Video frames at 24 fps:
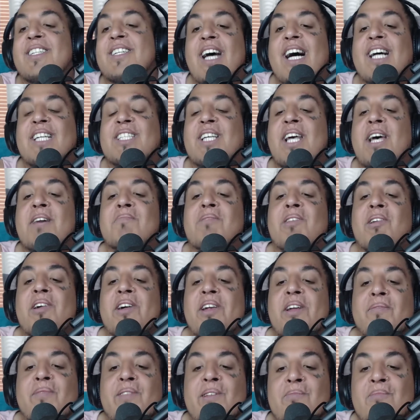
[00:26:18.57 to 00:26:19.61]
Sasuke
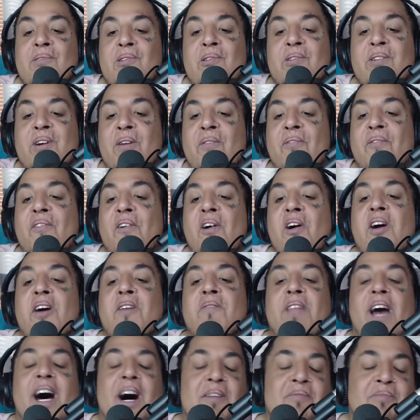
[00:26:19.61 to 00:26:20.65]
blowing up the moon
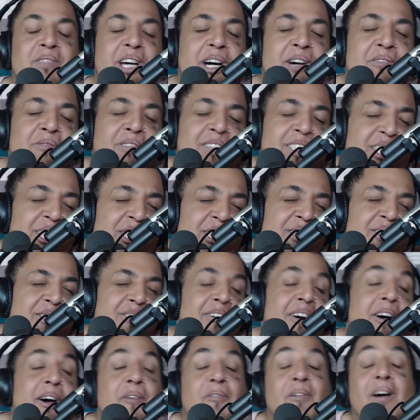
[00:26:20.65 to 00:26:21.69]
confirmed. I'm done with
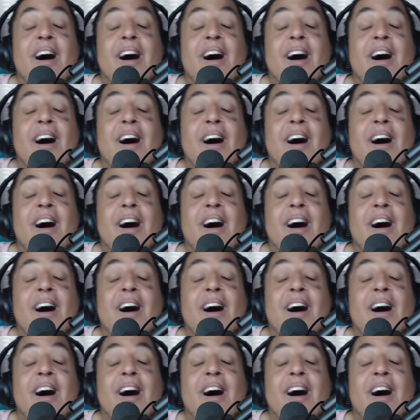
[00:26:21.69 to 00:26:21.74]
you.